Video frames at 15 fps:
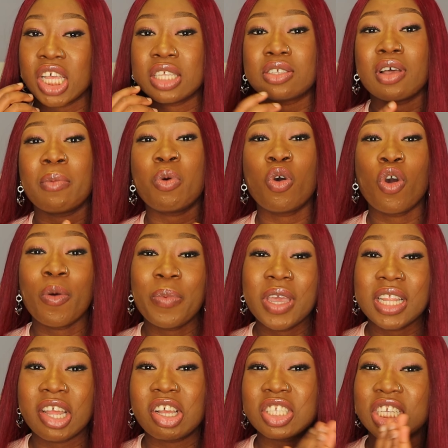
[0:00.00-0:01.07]
So I'm
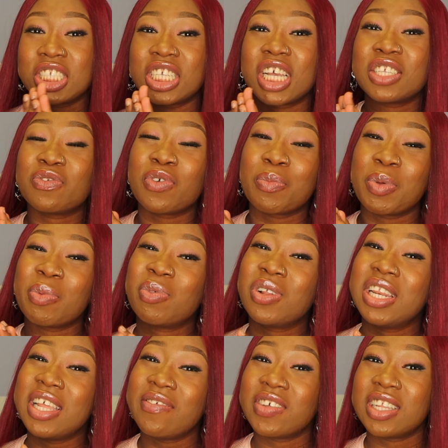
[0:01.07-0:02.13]
hoping there is a chance for people
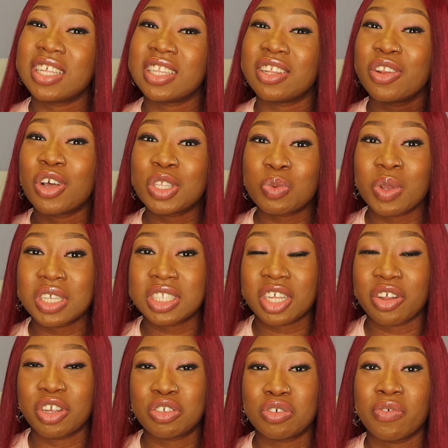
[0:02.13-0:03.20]
living in the Northwest
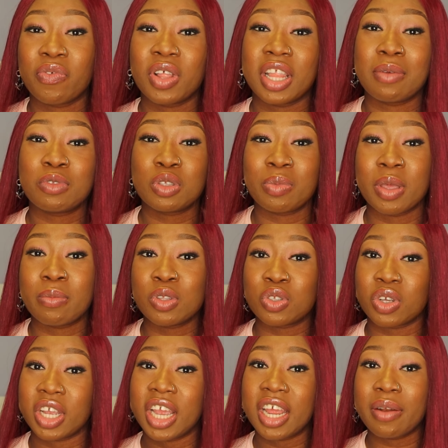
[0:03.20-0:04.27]
Territory for them to be able
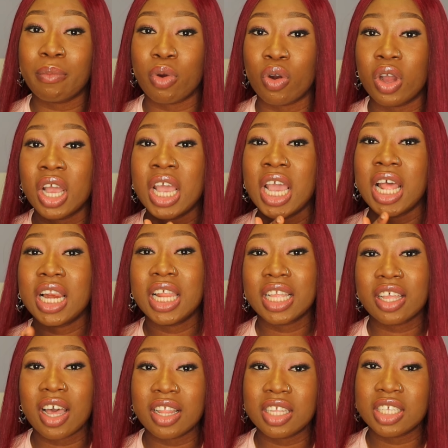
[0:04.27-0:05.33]
to earn more
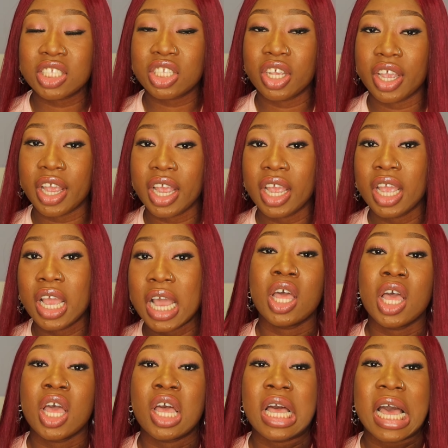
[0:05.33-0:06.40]
later this year
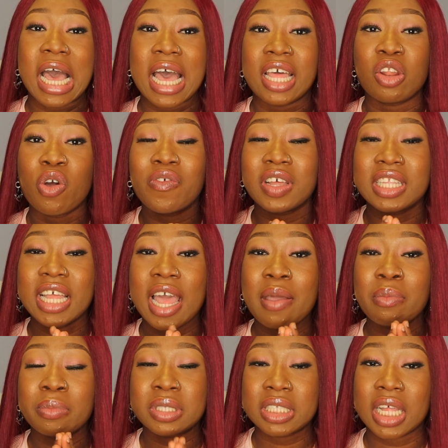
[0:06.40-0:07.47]
and
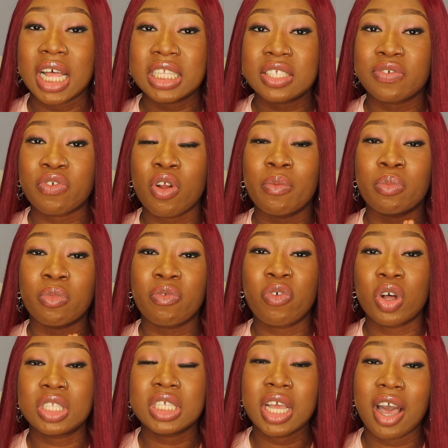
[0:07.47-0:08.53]
overtime starts from
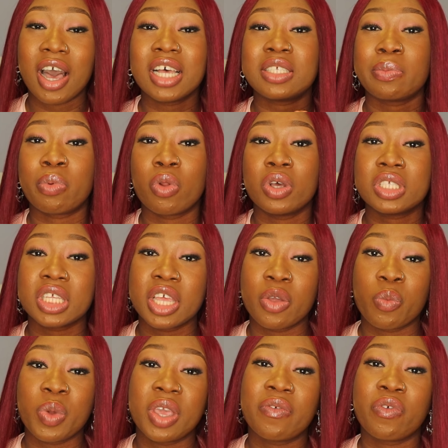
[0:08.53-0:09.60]
40 hours plus
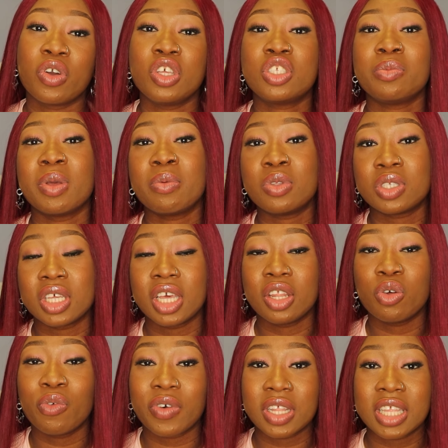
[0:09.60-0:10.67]
a week for you to be able to
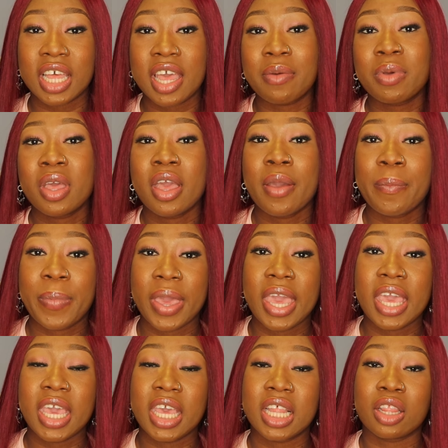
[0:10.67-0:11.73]
earn overtime
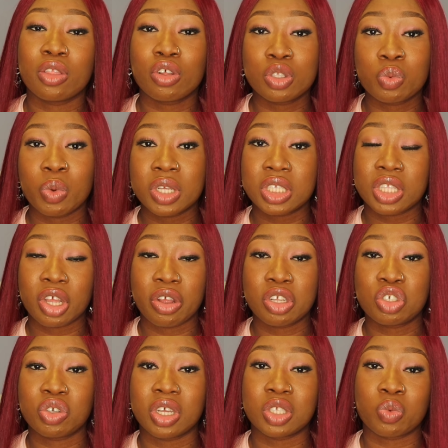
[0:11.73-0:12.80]
pay in northwest
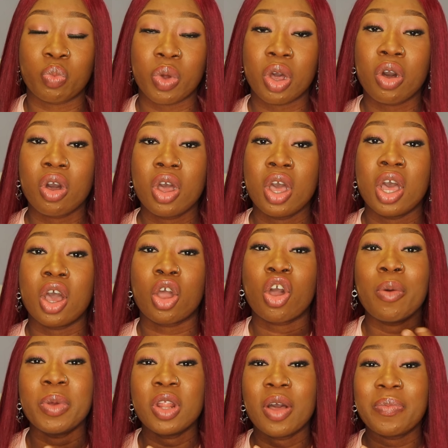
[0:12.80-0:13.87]
territory as well
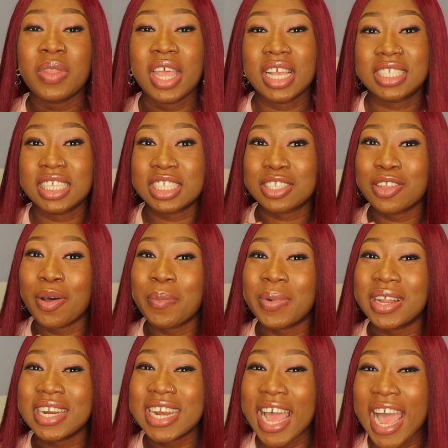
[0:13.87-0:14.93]
coming up next is
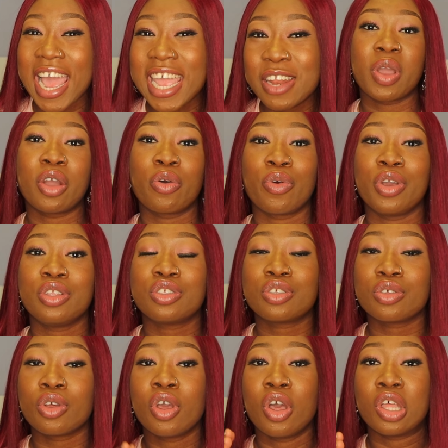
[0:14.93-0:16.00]
number nine we are going
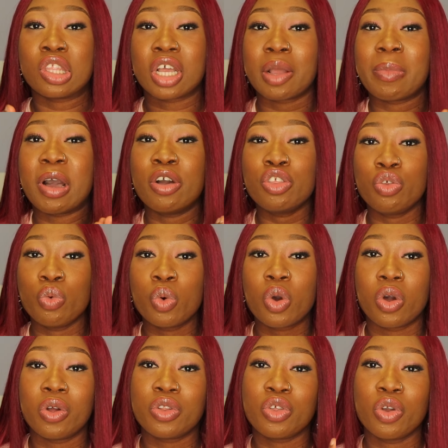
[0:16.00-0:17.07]
to talk about
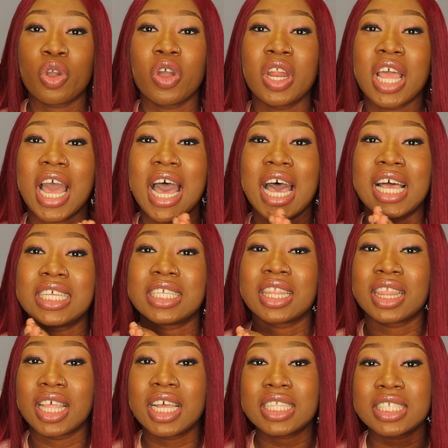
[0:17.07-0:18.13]
yukon yukon has
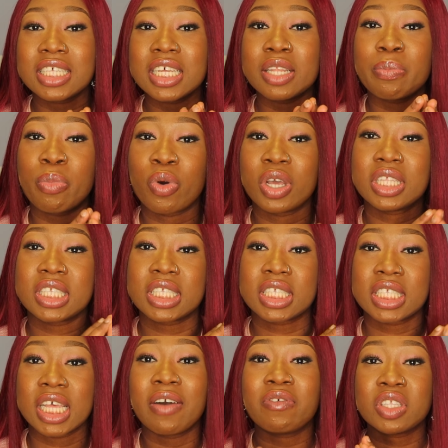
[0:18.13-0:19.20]

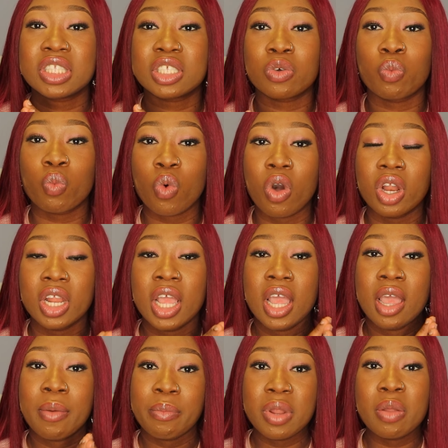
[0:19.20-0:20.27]
13.71
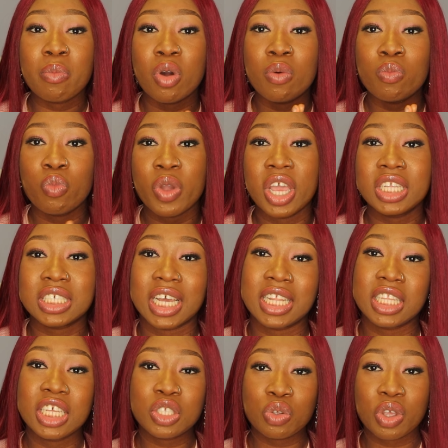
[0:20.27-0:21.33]
minimum wage
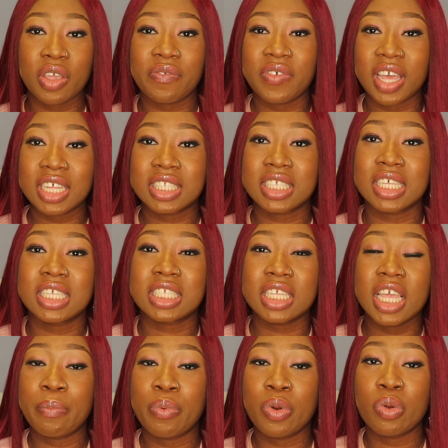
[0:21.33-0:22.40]
and this took effect since
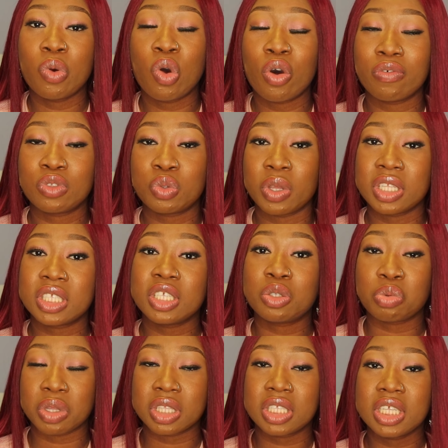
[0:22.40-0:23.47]
april of
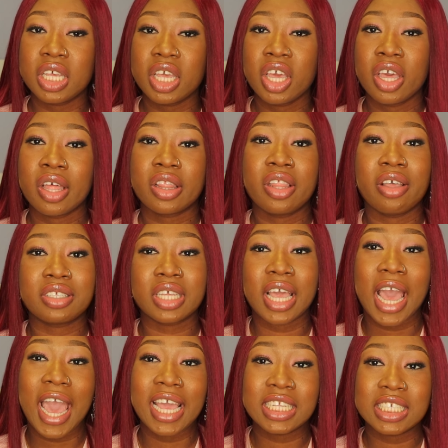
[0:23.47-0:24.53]
2020 there's a
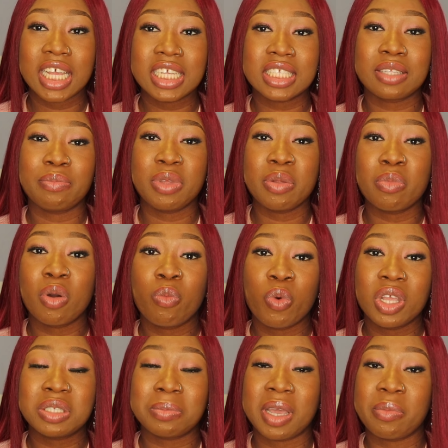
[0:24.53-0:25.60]
high chance the minimum
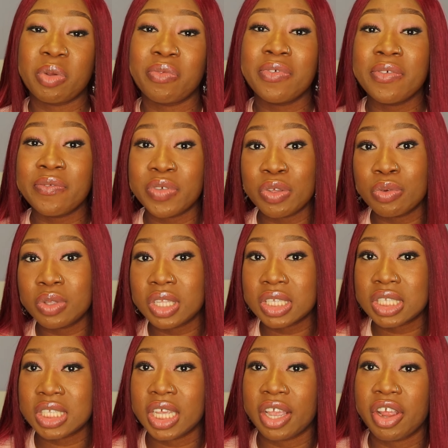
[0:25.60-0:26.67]
wage might be reviewed
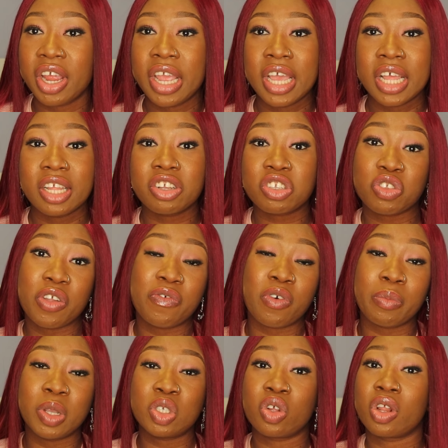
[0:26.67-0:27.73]
this year there's no
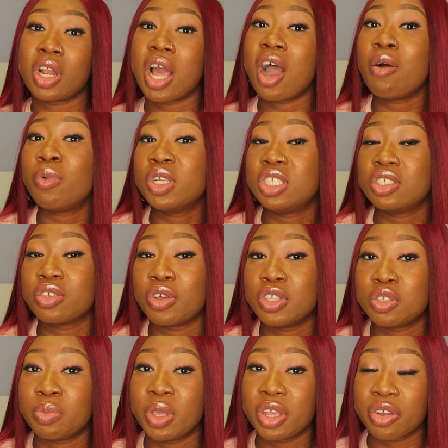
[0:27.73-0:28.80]
information on how much is
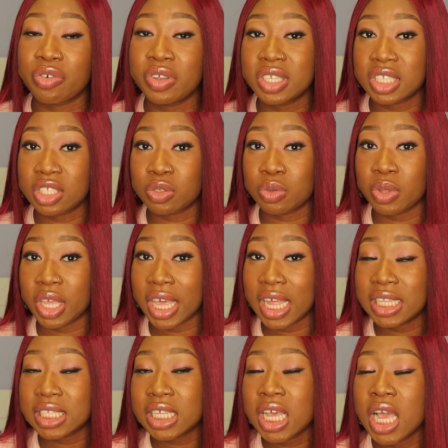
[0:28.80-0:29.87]
going to be increased to
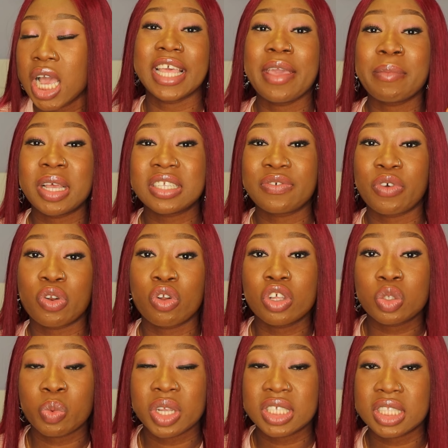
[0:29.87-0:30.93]
yet same as for
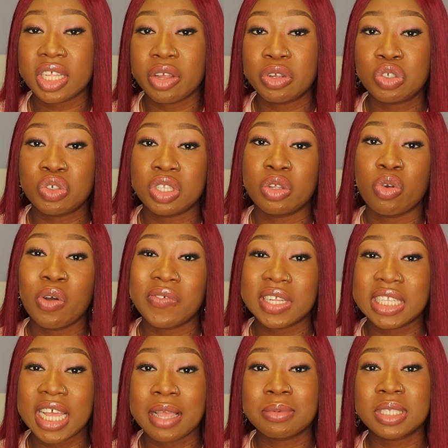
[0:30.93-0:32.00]
northwest territory the
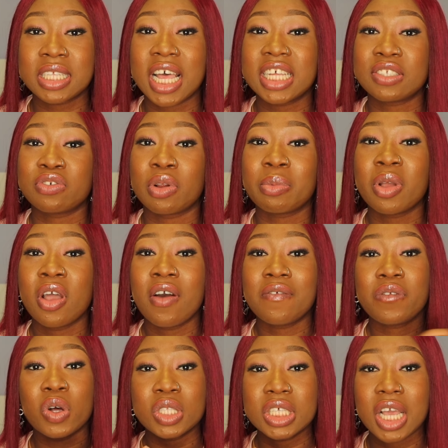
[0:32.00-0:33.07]
overtime starts from
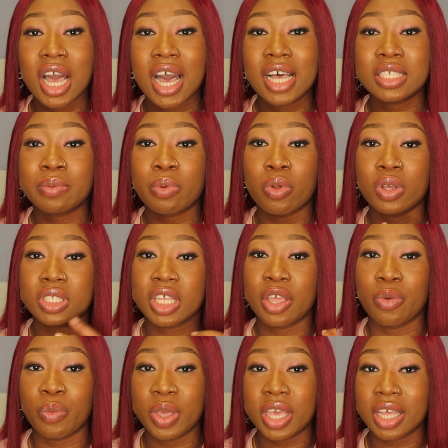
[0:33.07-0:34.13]
40 hours plus
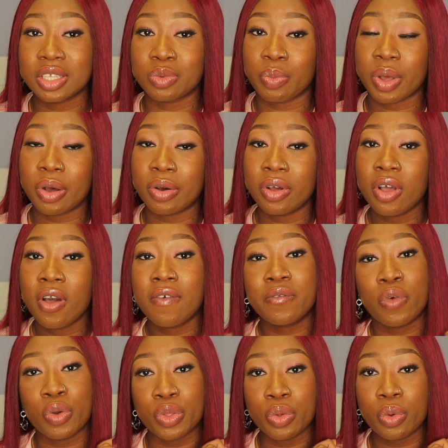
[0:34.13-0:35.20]
a week as well
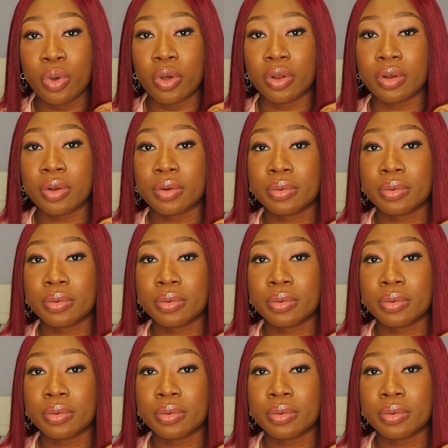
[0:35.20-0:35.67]
for Yukon.